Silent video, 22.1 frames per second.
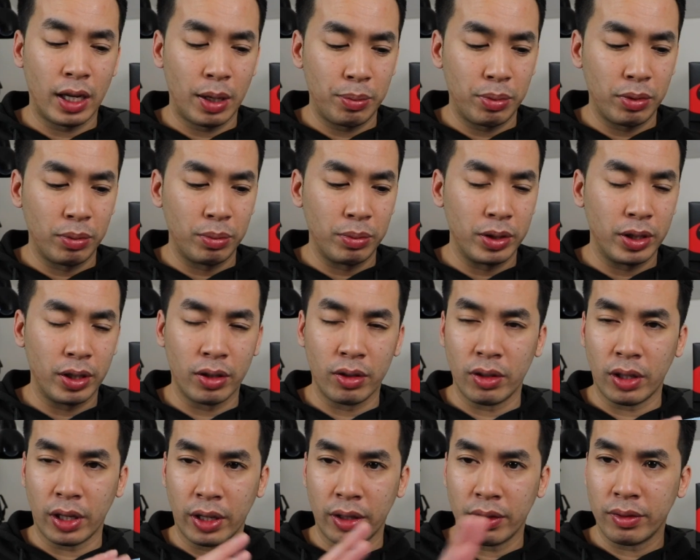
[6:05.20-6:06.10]
type of
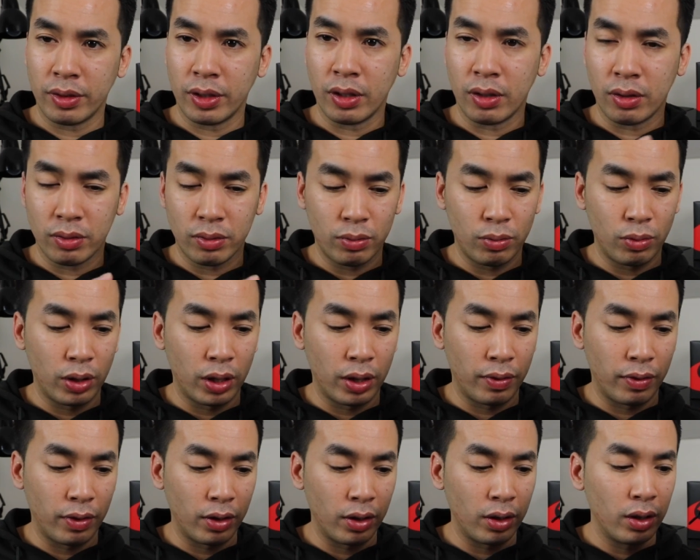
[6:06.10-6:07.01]
material, like, you know,
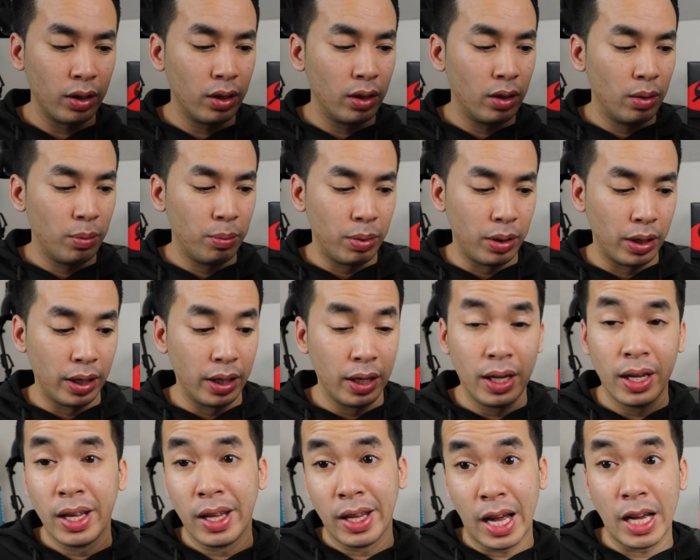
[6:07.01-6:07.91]
whatever. But
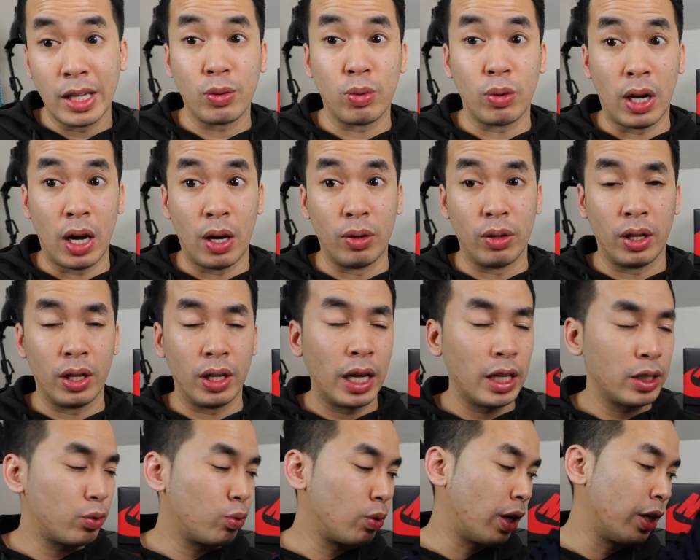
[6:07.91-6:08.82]
that's what
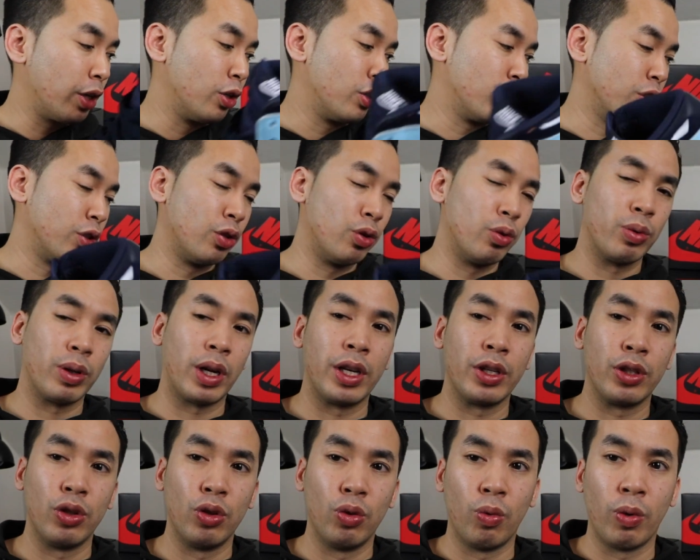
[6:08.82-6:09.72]
I usually do when
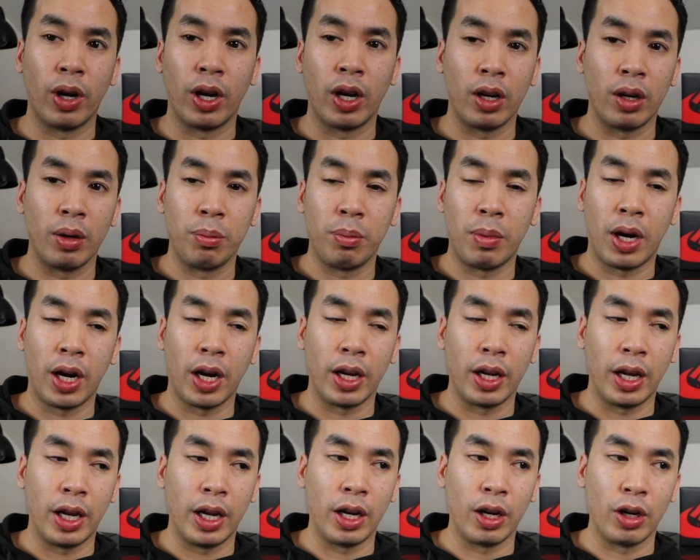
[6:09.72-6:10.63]
I do wear
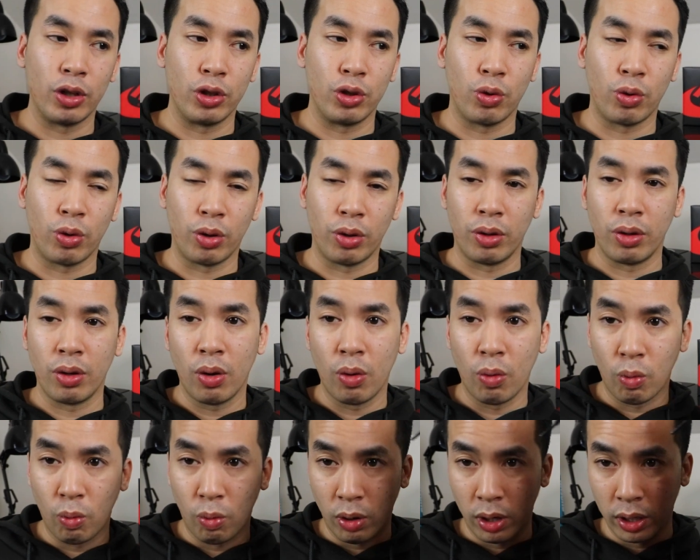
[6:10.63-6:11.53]
my Air Jordan
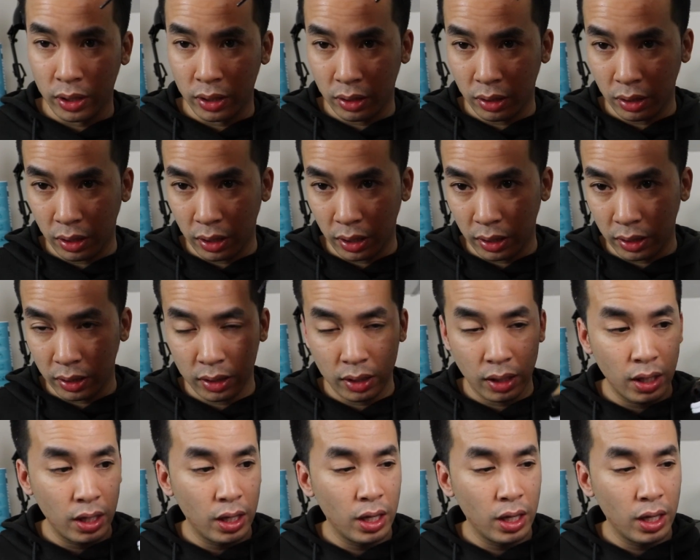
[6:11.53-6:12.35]
1s, because